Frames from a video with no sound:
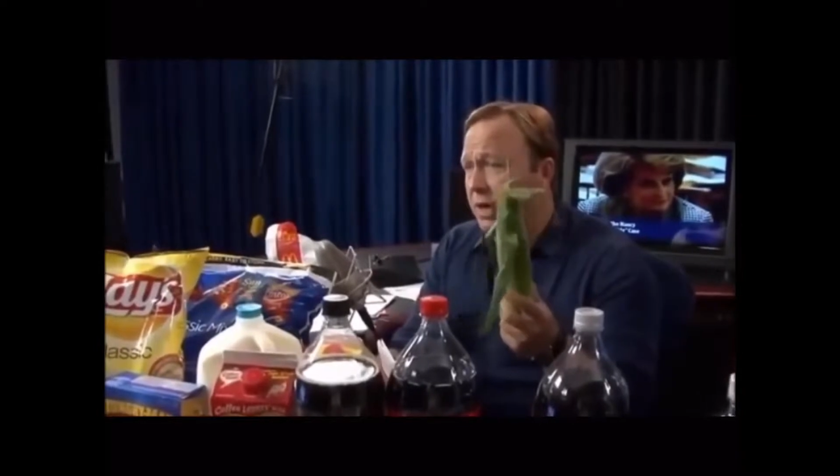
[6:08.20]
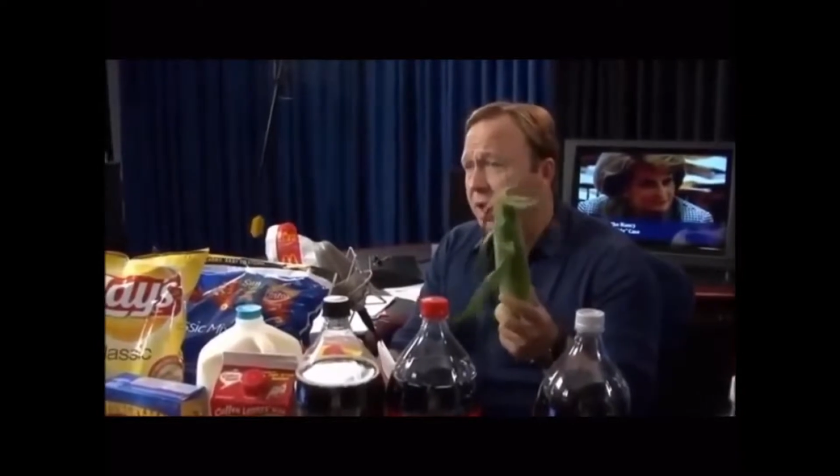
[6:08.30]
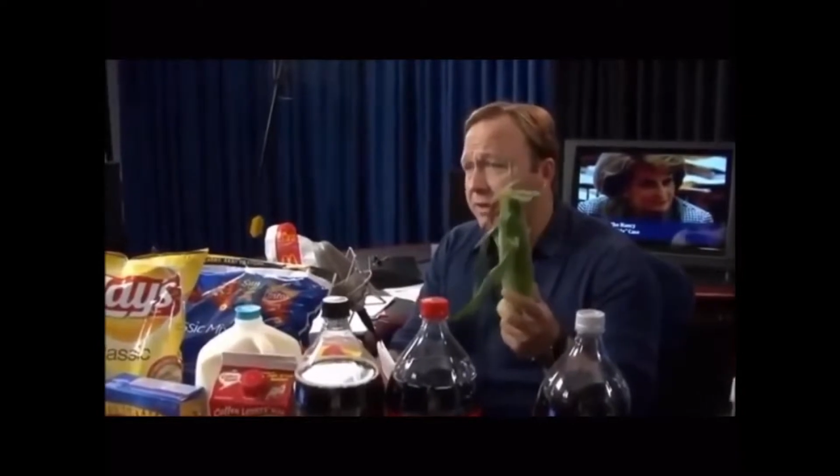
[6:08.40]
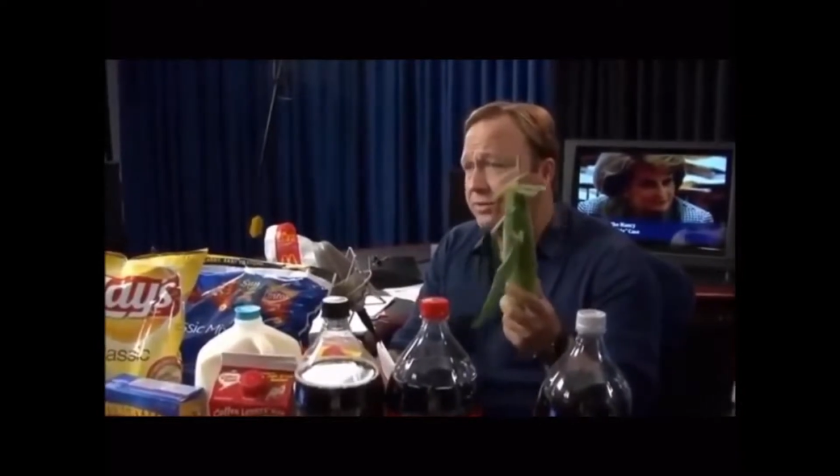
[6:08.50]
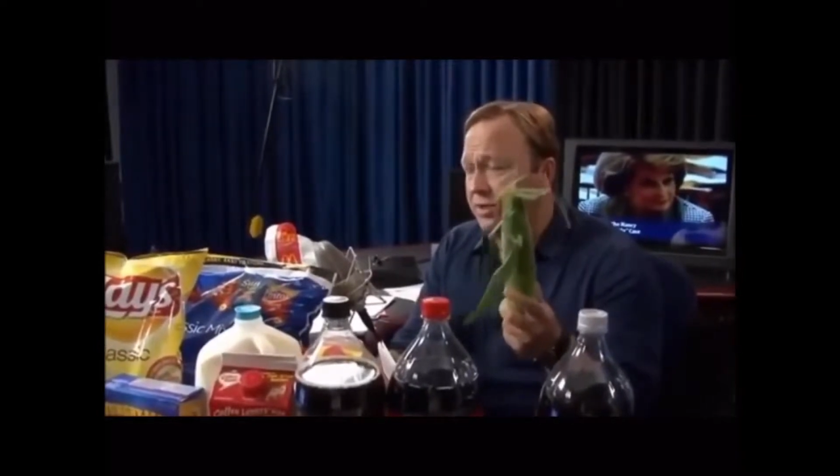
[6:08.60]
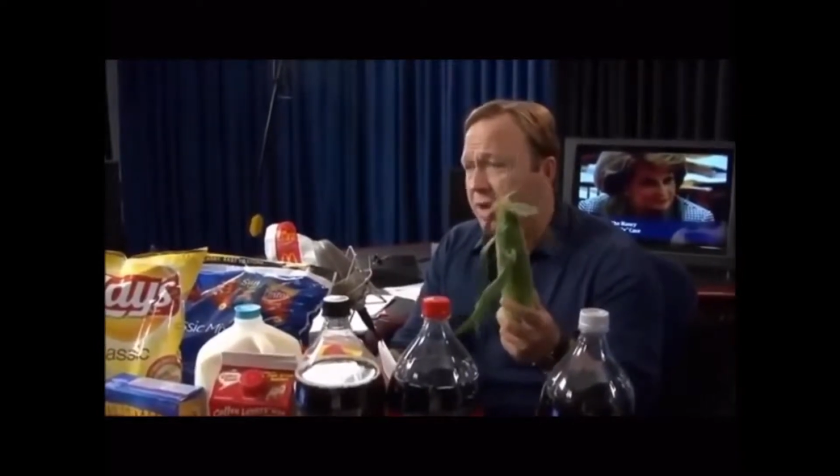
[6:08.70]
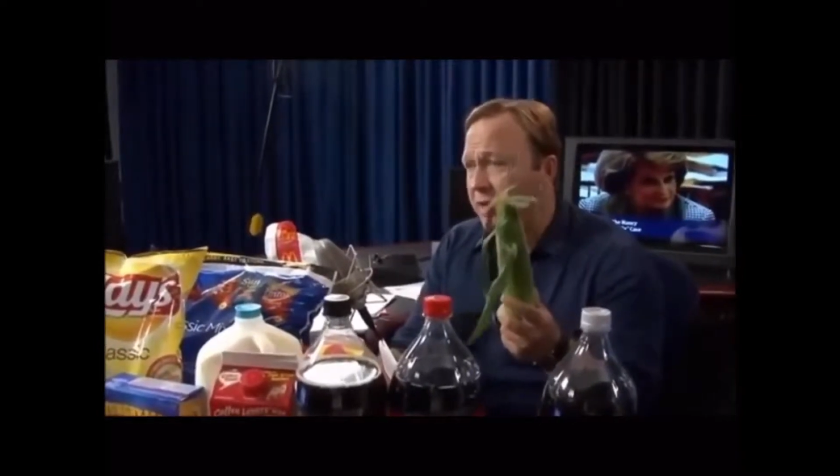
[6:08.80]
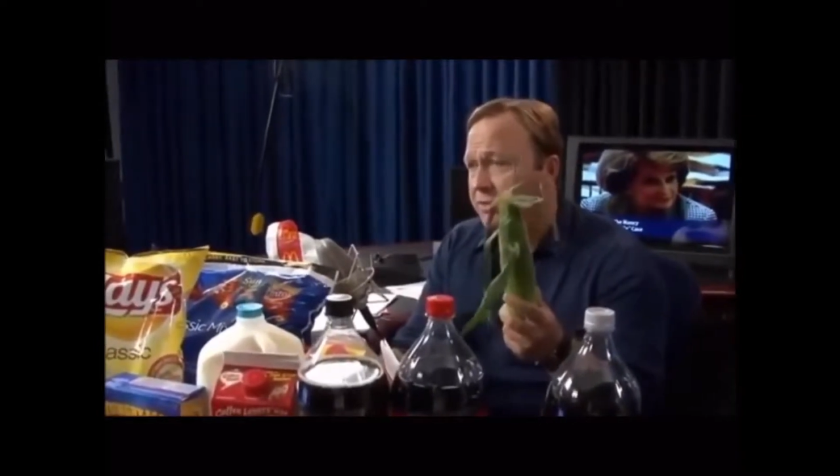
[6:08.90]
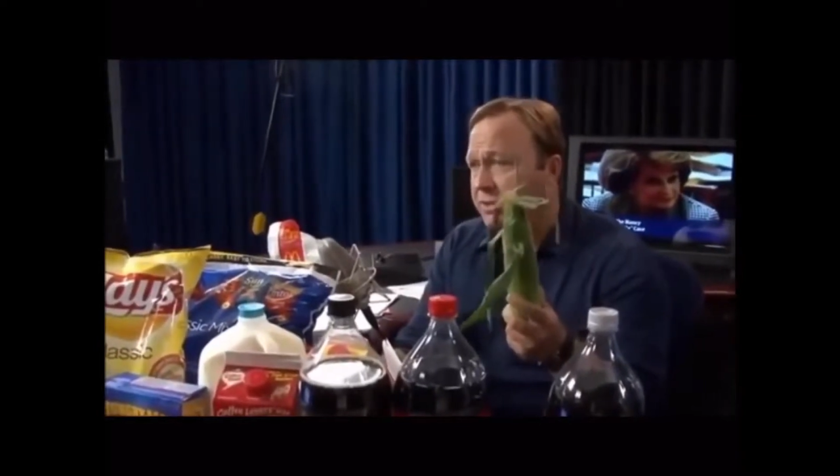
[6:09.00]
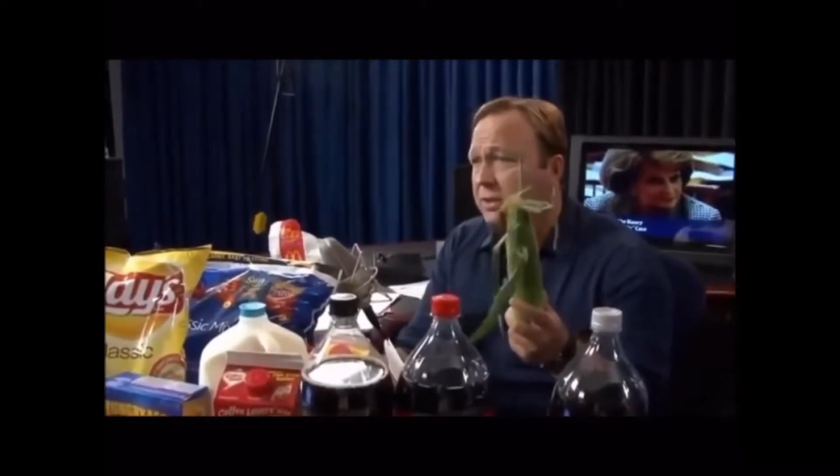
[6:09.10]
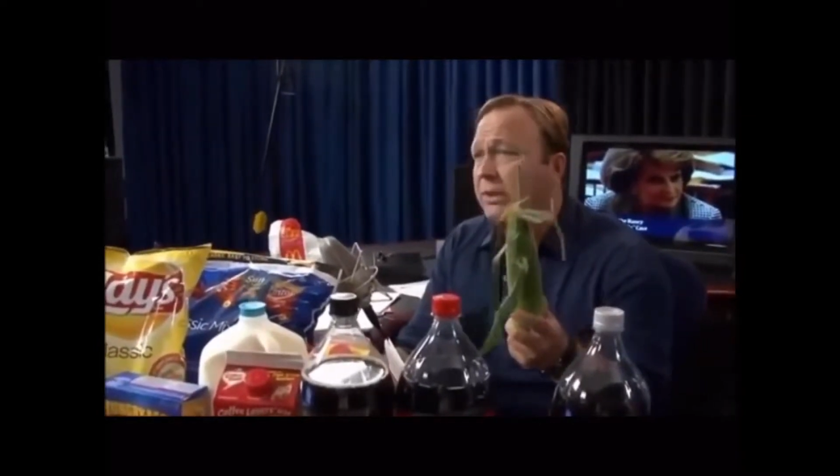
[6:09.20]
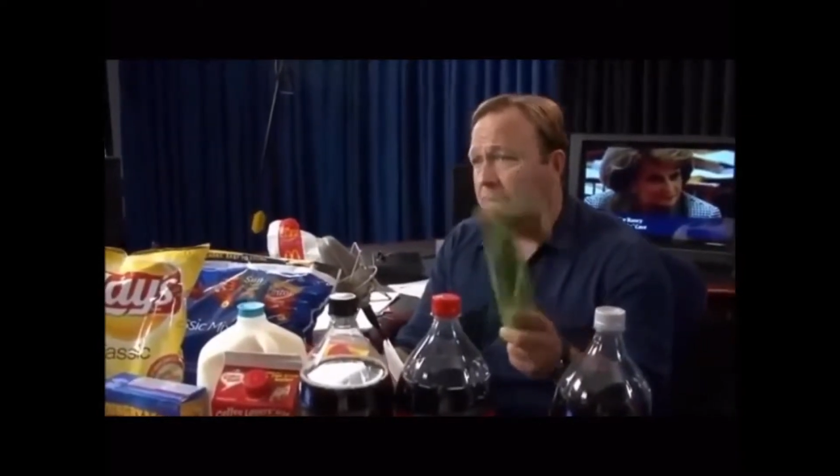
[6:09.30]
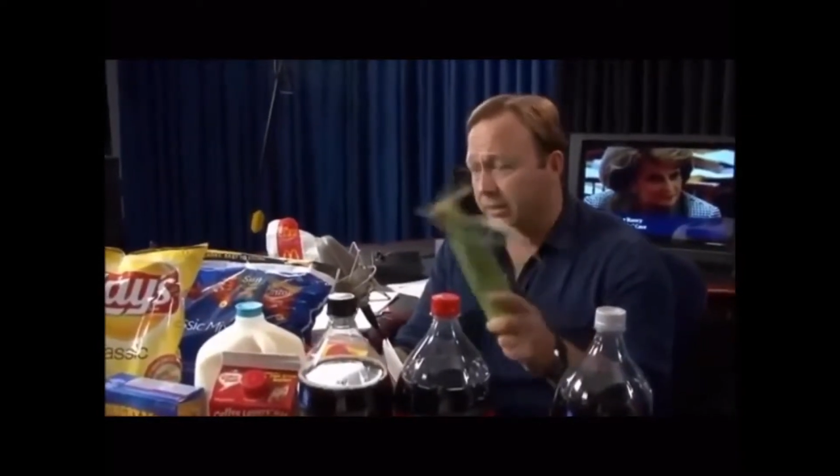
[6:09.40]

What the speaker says: in the United States,